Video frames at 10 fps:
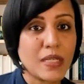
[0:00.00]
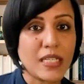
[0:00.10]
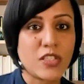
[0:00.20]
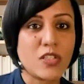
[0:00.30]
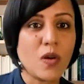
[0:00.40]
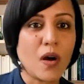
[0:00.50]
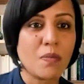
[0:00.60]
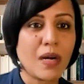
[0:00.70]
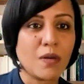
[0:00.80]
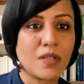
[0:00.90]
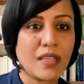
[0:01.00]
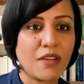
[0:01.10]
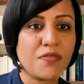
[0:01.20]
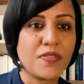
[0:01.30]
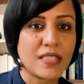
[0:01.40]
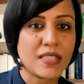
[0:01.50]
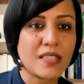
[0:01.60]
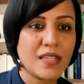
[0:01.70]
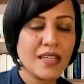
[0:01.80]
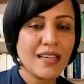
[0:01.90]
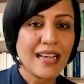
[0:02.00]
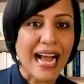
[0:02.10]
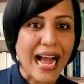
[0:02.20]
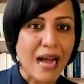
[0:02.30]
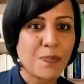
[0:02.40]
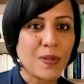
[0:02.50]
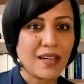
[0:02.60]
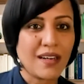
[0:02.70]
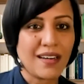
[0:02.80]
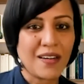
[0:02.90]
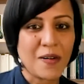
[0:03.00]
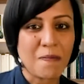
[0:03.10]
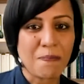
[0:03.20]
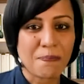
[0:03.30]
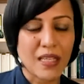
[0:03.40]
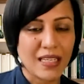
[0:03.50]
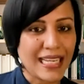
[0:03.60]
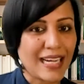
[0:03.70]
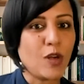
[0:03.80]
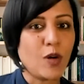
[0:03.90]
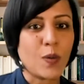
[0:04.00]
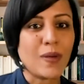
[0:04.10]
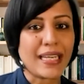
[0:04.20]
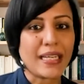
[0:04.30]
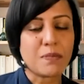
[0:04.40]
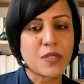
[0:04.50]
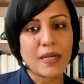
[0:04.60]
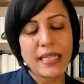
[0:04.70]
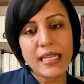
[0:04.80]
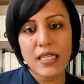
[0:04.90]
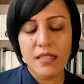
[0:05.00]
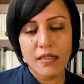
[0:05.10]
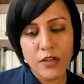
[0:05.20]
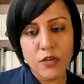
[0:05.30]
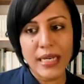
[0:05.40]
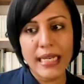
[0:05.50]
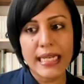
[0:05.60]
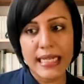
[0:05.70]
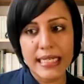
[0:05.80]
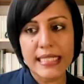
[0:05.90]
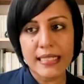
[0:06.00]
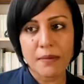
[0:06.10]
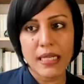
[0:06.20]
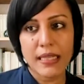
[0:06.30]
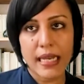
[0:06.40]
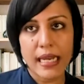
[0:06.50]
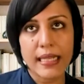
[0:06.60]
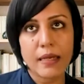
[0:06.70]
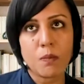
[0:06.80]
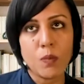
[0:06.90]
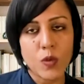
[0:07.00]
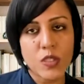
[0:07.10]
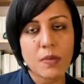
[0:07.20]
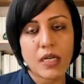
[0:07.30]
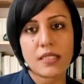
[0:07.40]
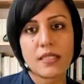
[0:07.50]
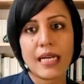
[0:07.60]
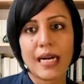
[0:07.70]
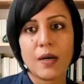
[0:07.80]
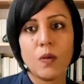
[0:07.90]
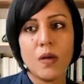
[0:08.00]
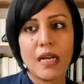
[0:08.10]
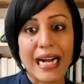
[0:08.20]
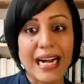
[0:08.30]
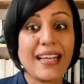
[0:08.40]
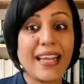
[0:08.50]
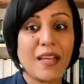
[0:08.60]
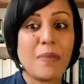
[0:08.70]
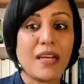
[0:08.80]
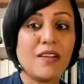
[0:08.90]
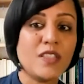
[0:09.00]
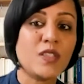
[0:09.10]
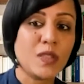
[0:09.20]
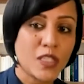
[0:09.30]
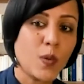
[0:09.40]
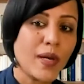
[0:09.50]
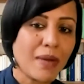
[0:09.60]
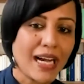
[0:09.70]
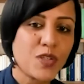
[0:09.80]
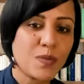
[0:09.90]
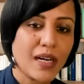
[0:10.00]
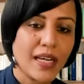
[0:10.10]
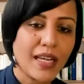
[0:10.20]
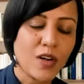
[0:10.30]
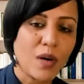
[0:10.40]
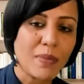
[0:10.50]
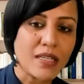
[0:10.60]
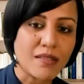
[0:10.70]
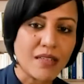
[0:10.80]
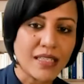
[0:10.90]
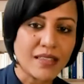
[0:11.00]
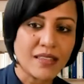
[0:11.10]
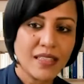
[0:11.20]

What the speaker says: It's not about that first app download only. So I think it really is something that I think most marketers now are getting better. It's going back to my comment earlier.